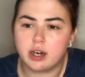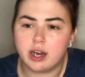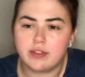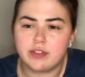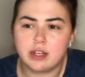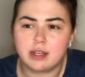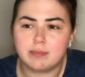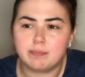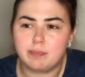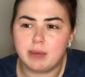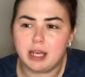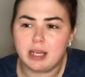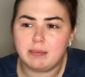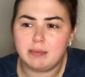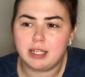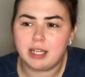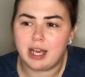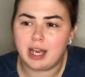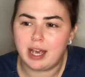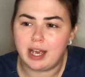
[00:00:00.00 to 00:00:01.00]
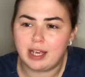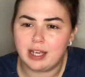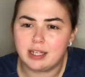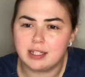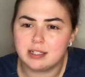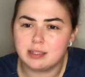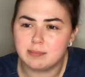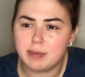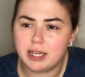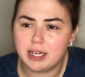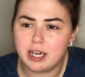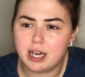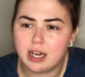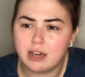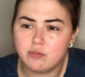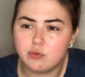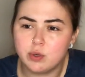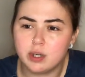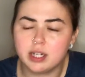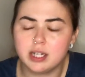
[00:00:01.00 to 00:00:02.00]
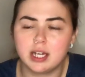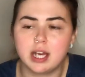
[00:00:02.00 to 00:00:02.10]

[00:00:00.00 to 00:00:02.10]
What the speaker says: I think Baby A's might have one,